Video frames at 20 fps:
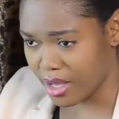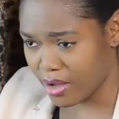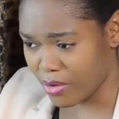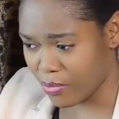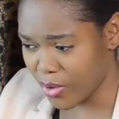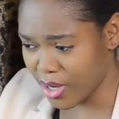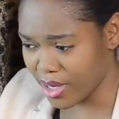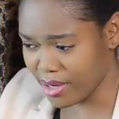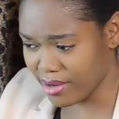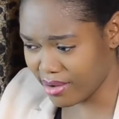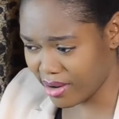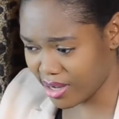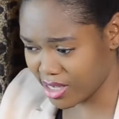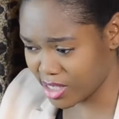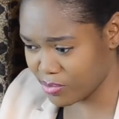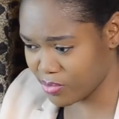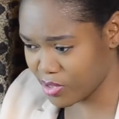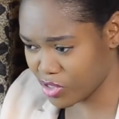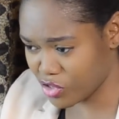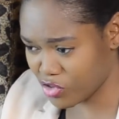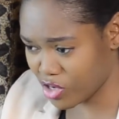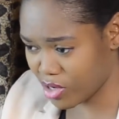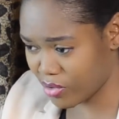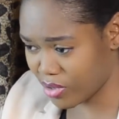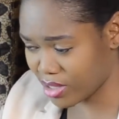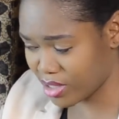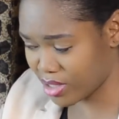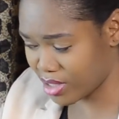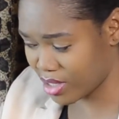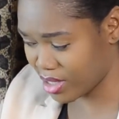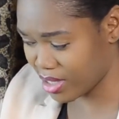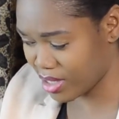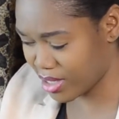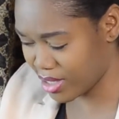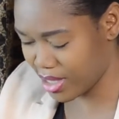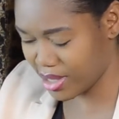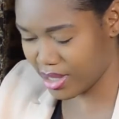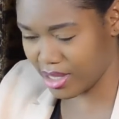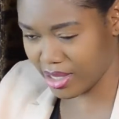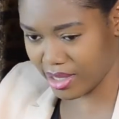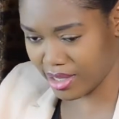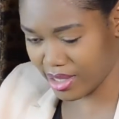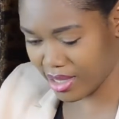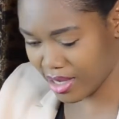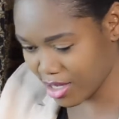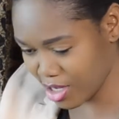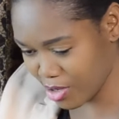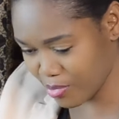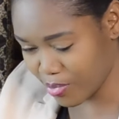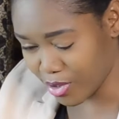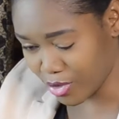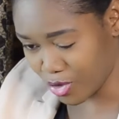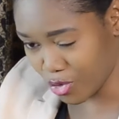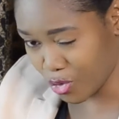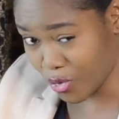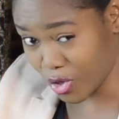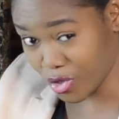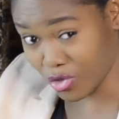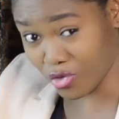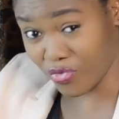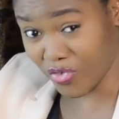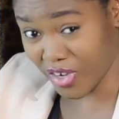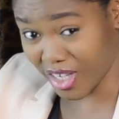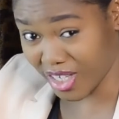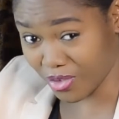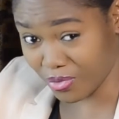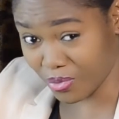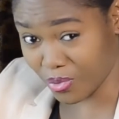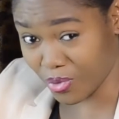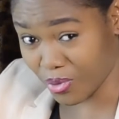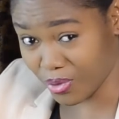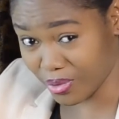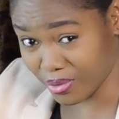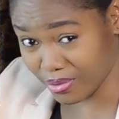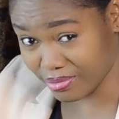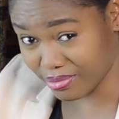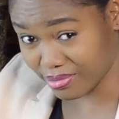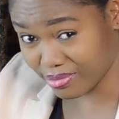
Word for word: When there's mystery around anything, anybody want to find out more,